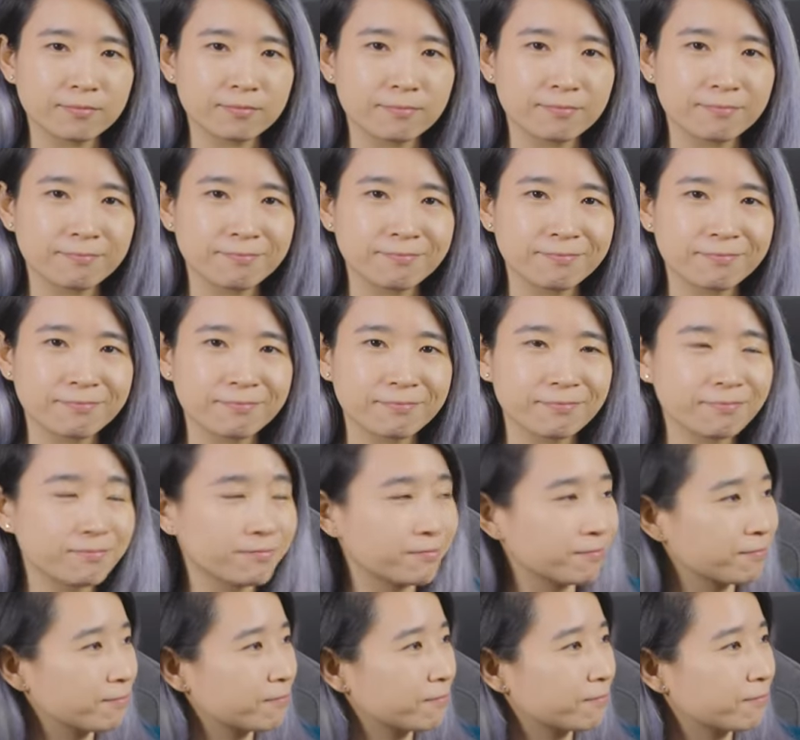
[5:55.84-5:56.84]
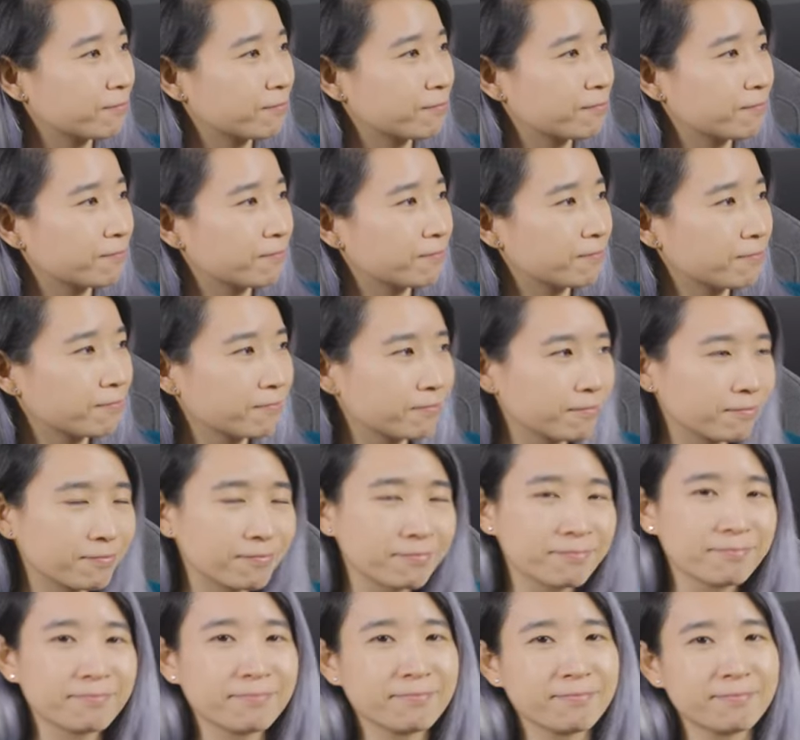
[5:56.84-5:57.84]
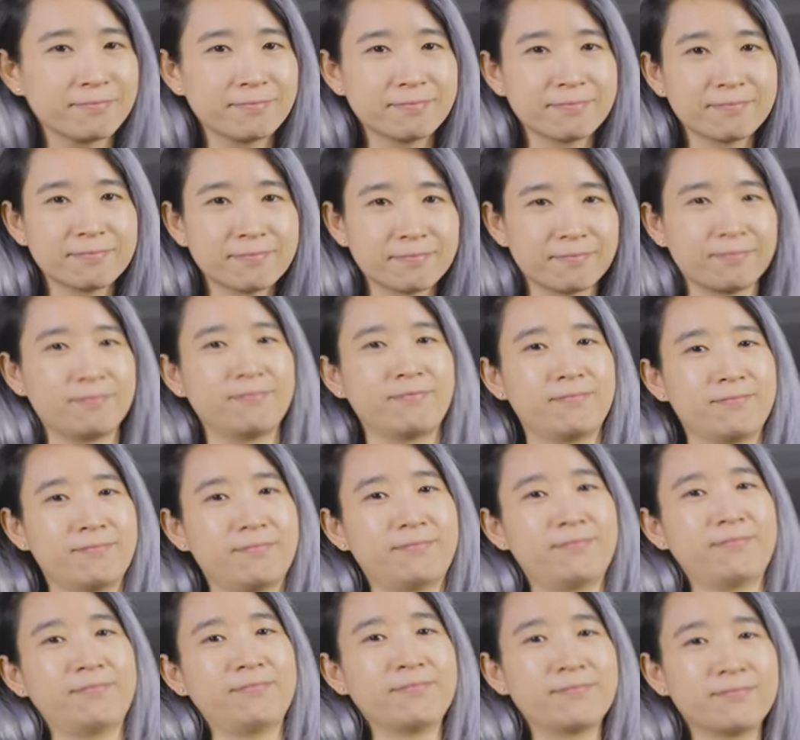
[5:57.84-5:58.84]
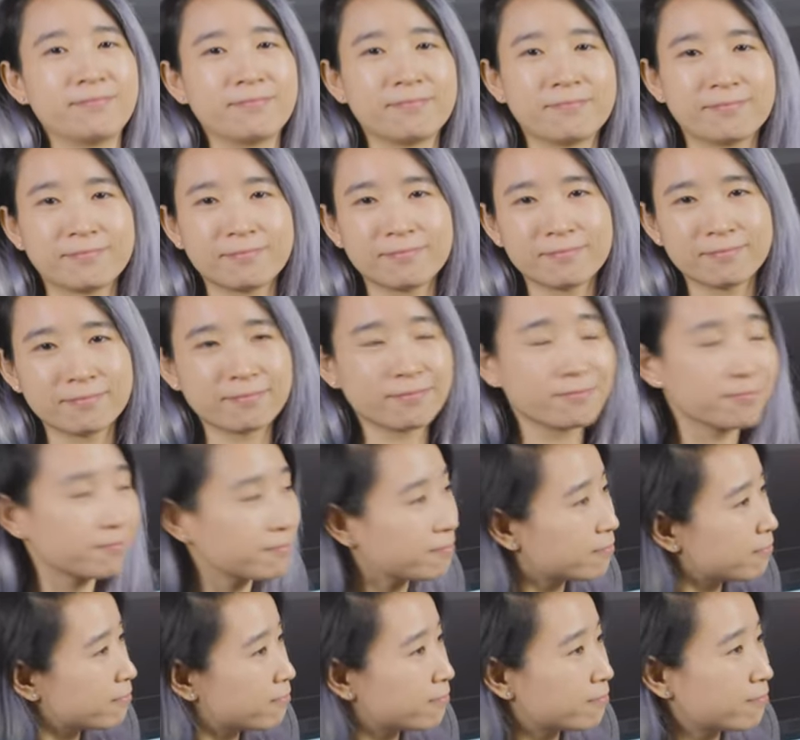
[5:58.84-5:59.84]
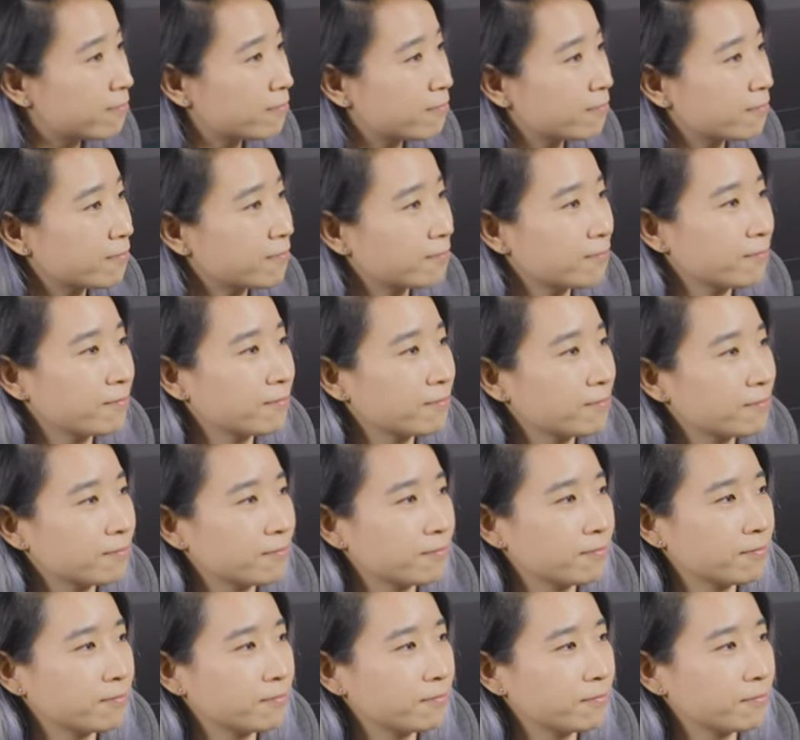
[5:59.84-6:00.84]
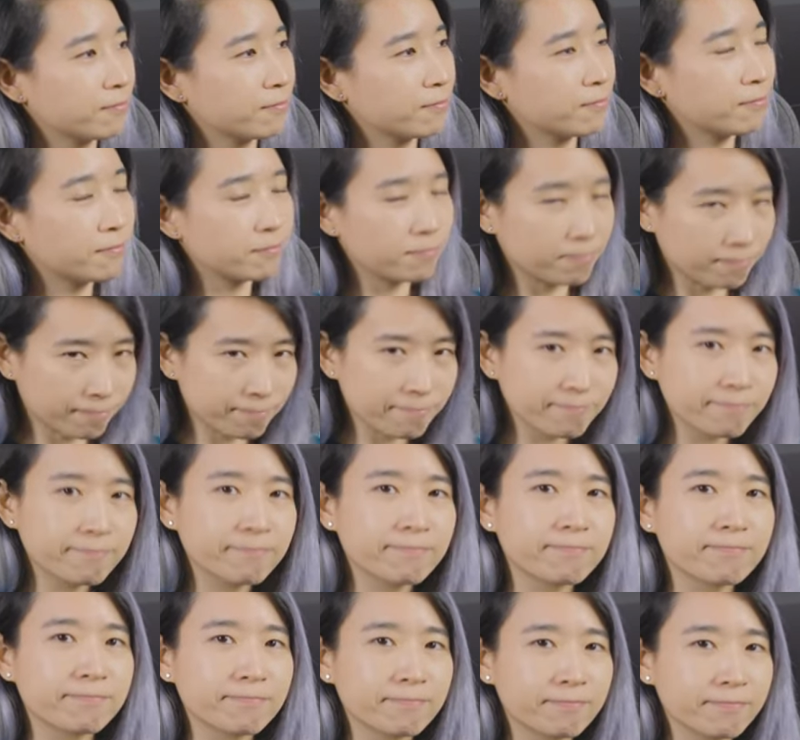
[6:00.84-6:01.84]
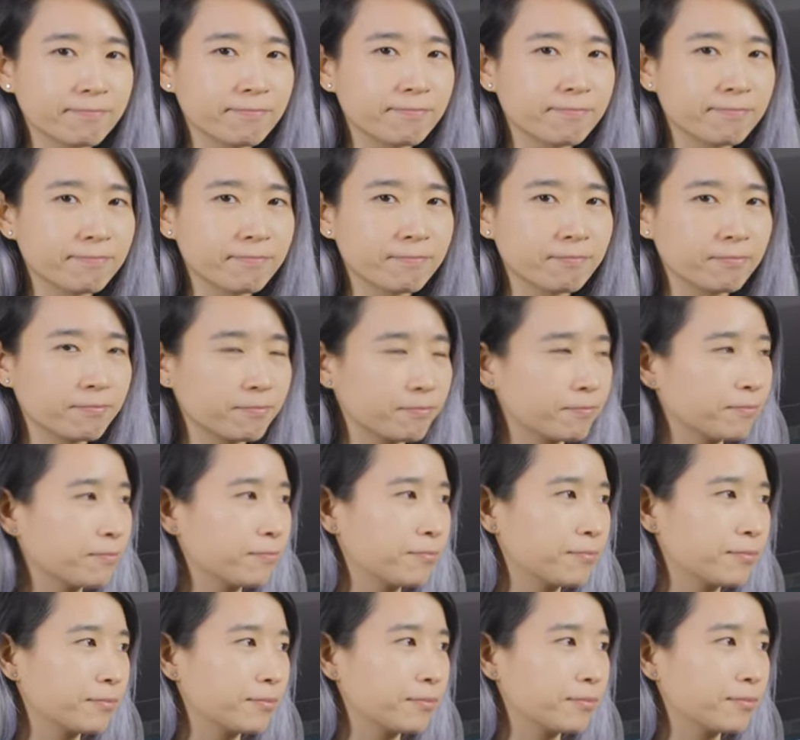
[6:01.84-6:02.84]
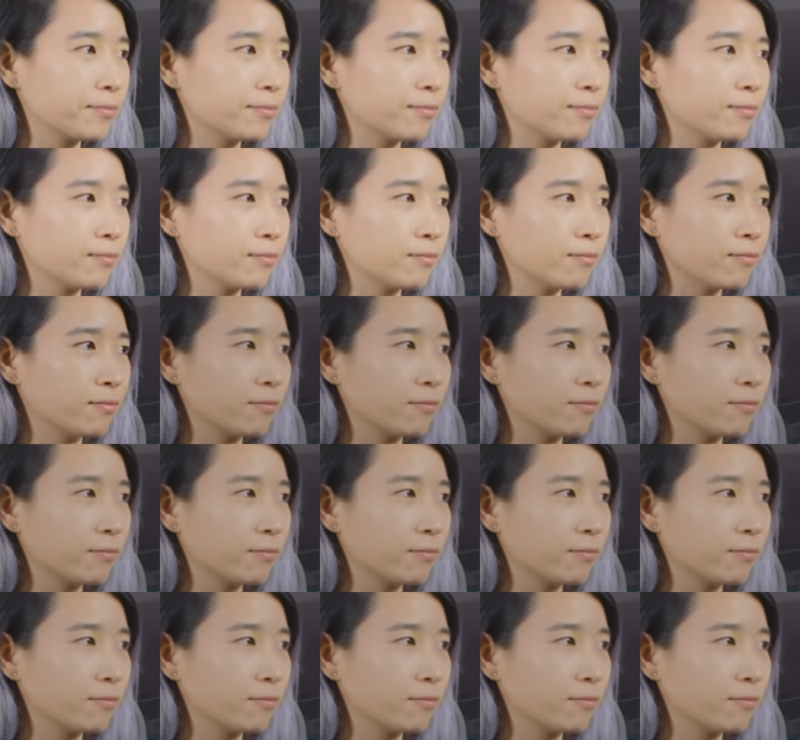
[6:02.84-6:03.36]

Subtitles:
(not speaking)